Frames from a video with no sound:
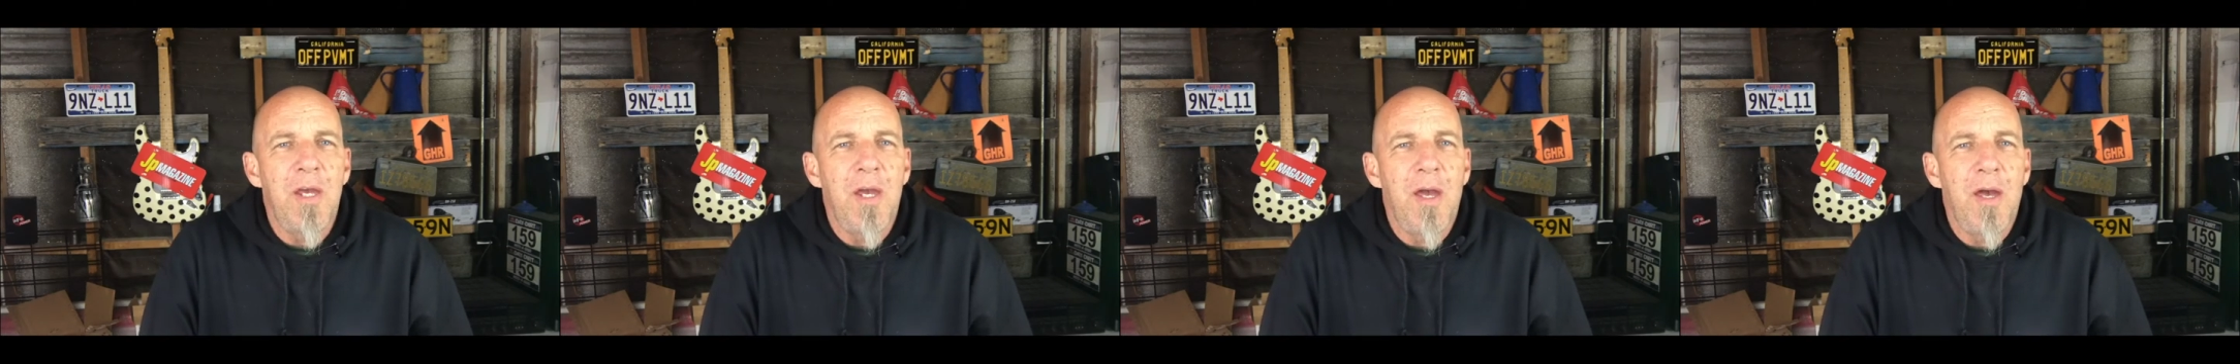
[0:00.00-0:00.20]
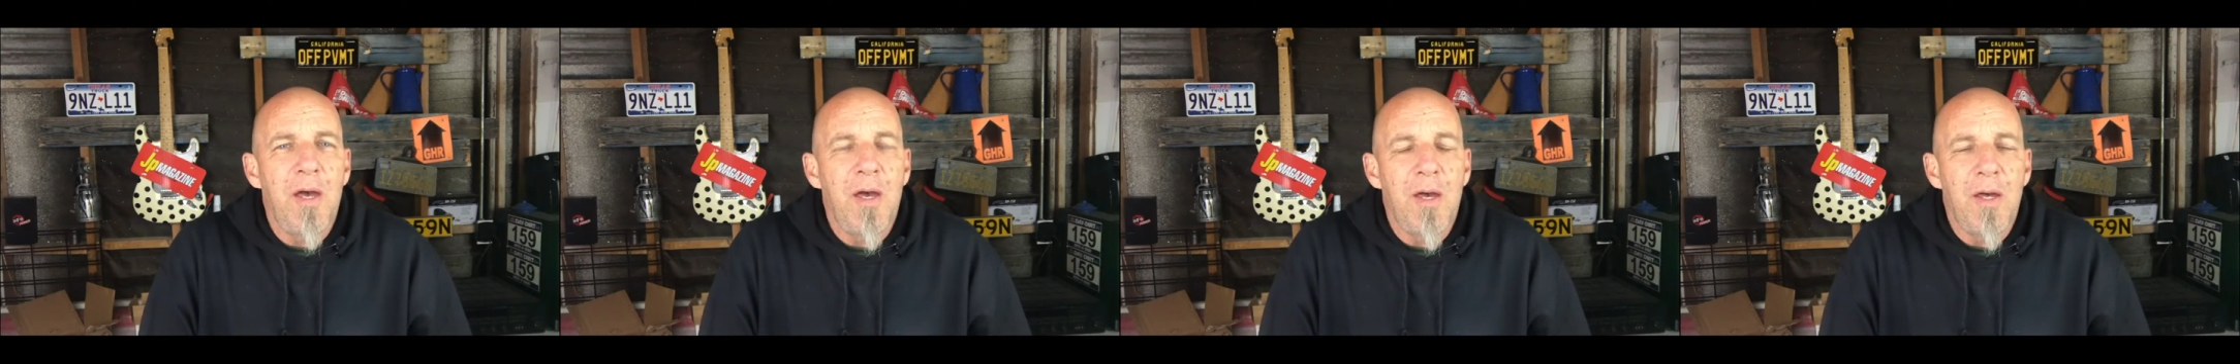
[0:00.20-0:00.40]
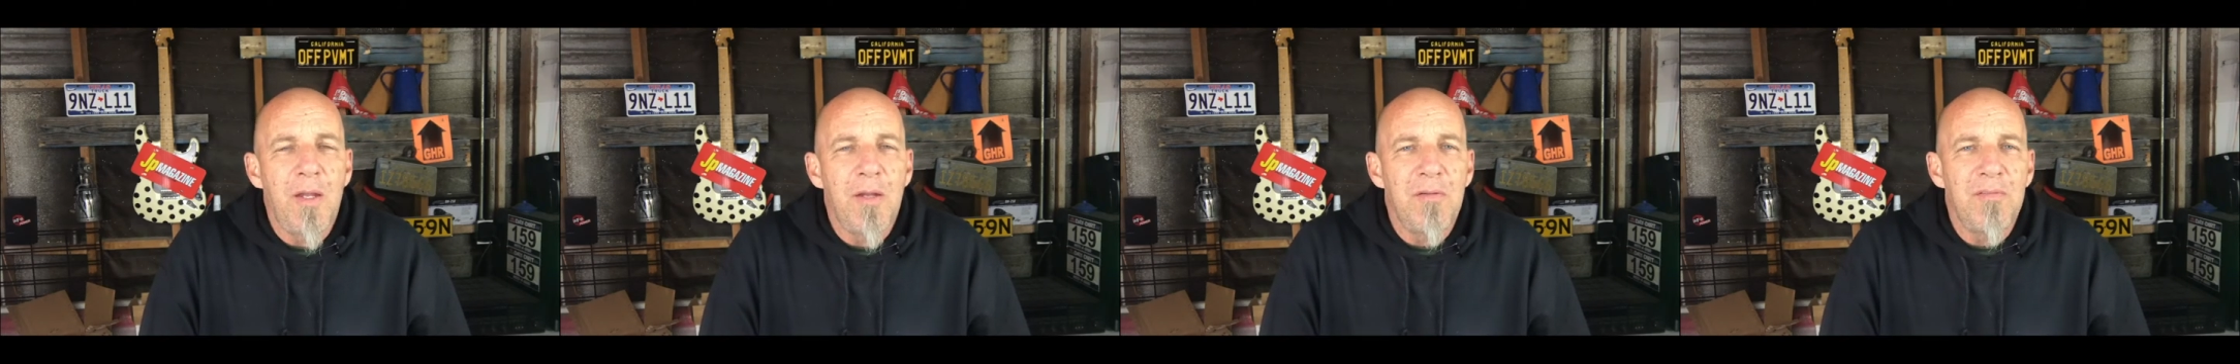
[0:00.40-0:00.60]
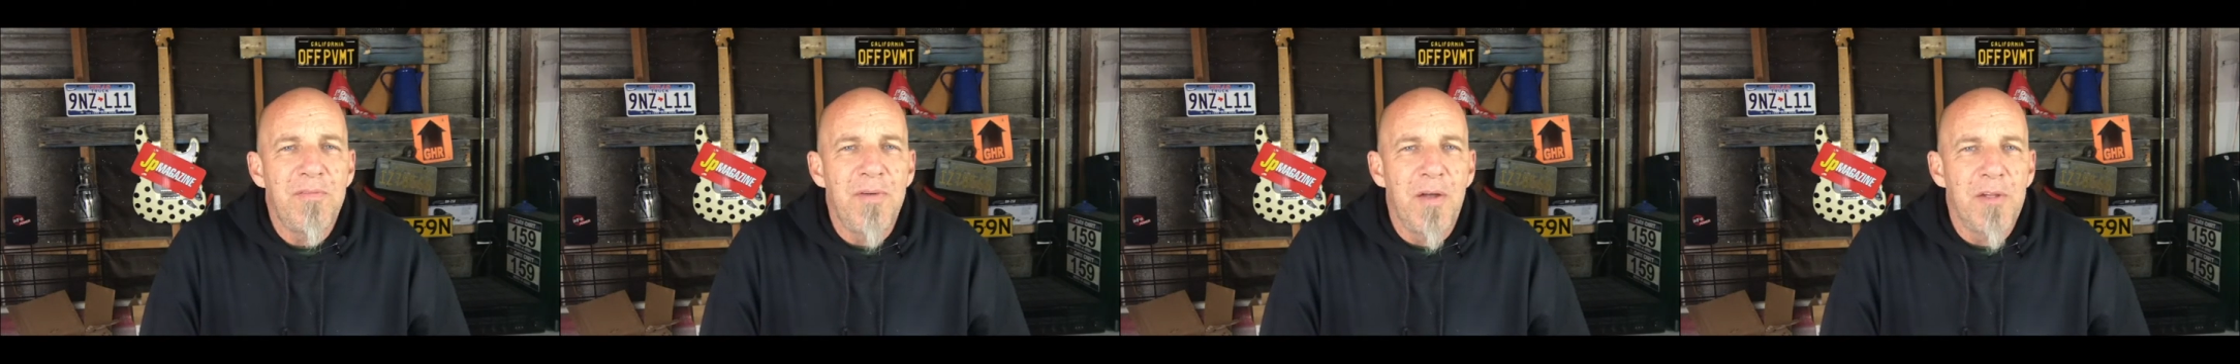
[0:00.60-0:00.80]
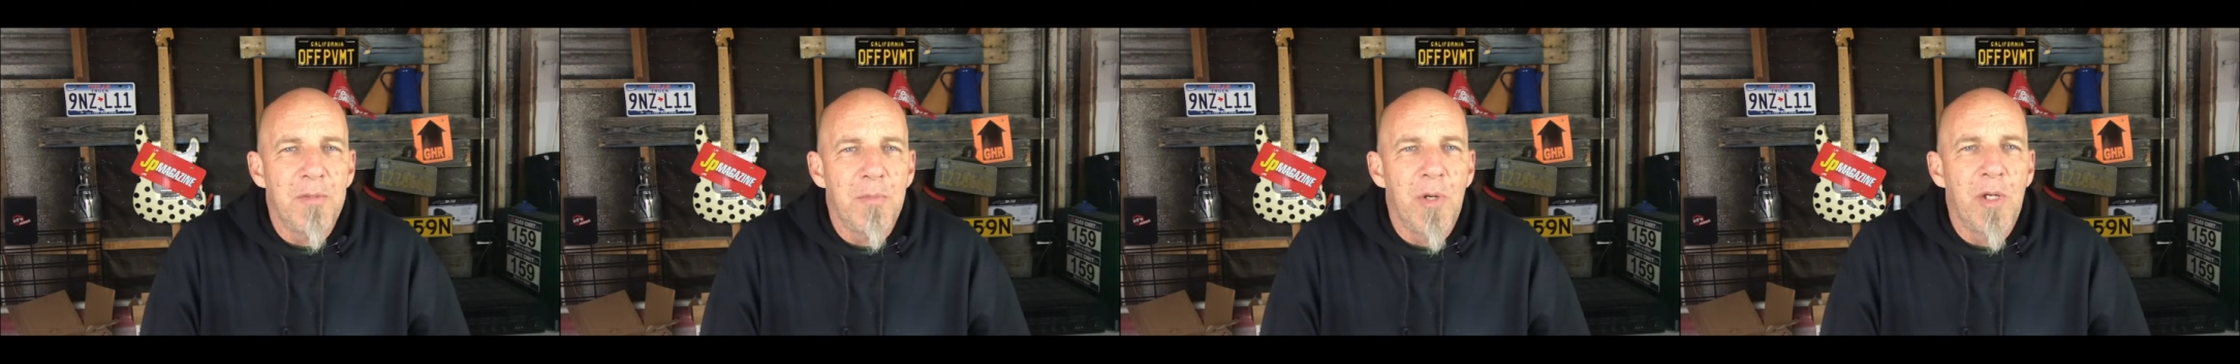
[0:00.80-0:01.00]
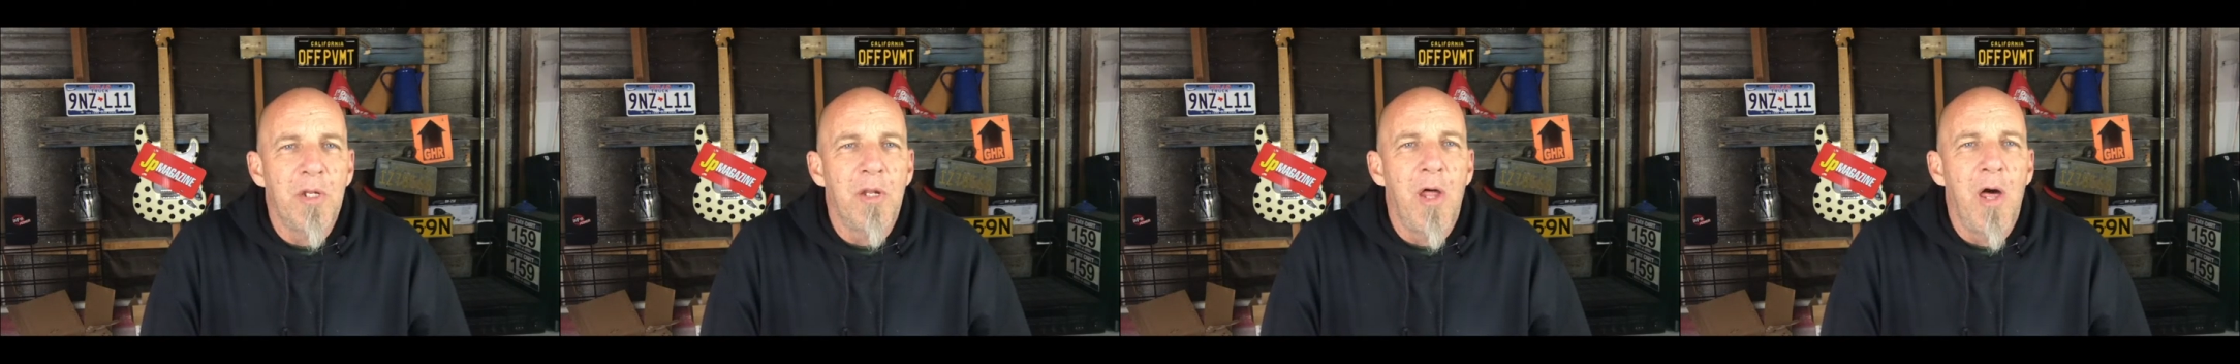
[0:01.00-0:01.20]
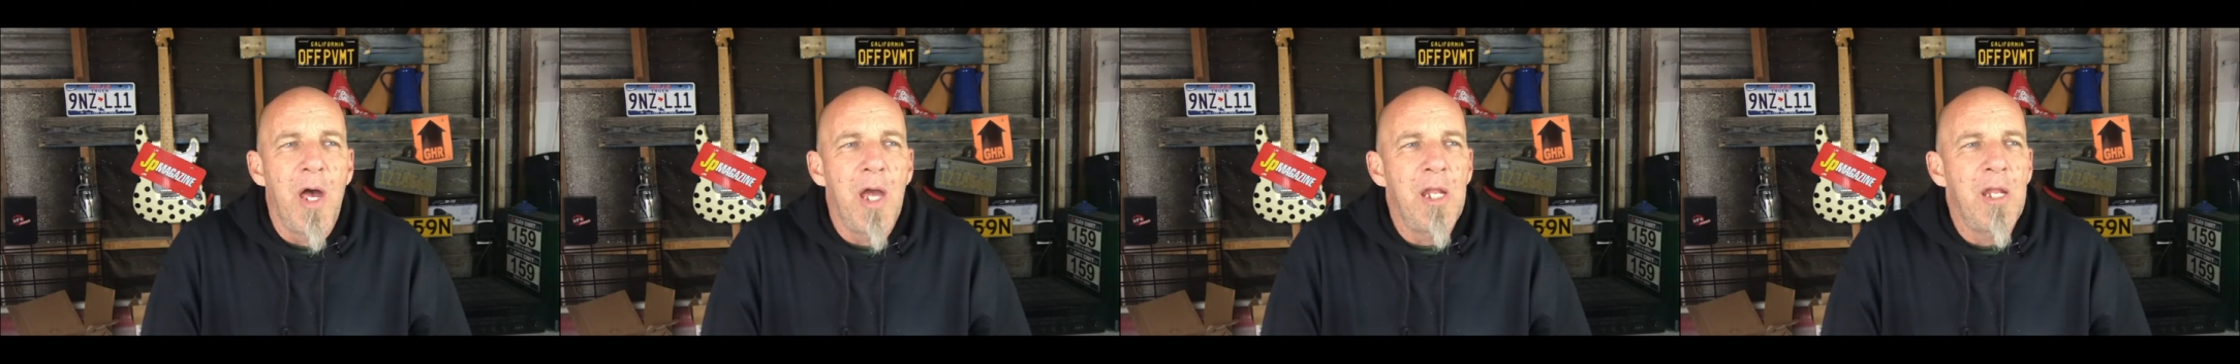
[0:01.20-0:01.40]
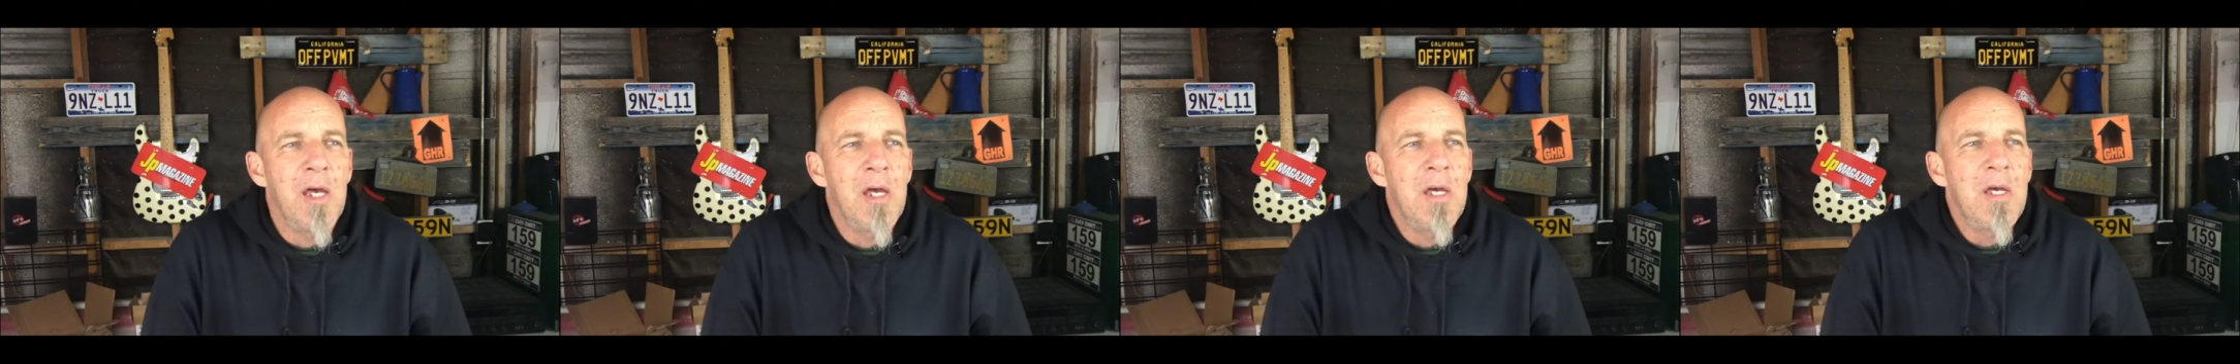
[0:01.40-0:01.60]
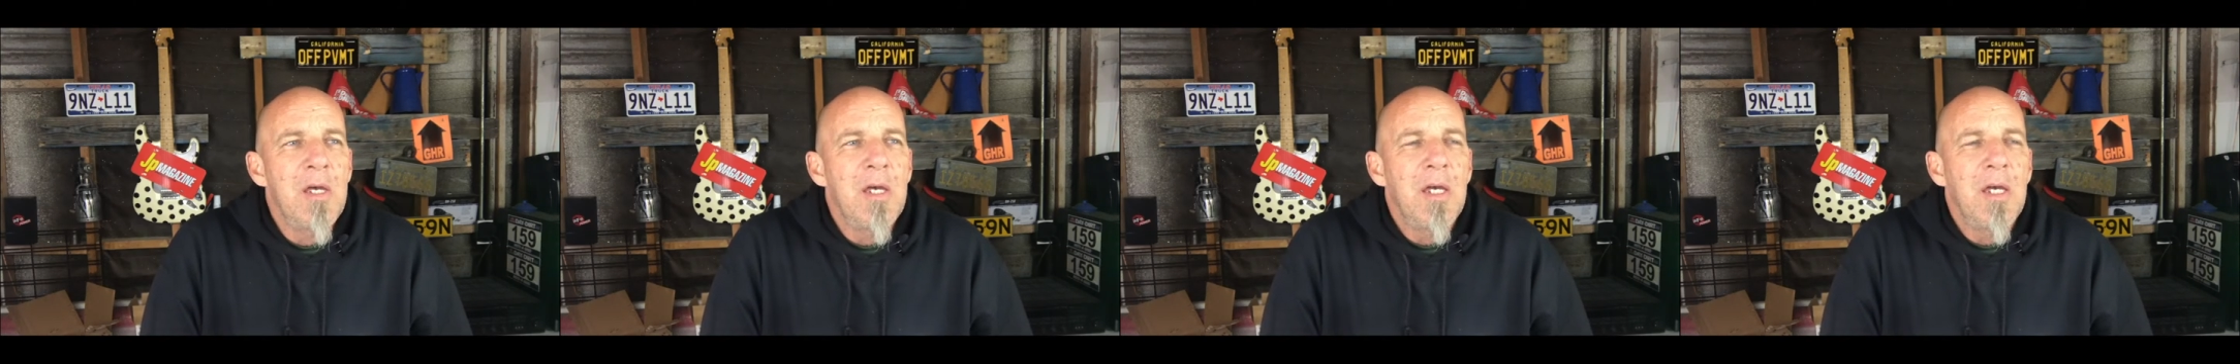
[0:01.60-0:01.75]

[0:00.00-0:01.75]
and found them online.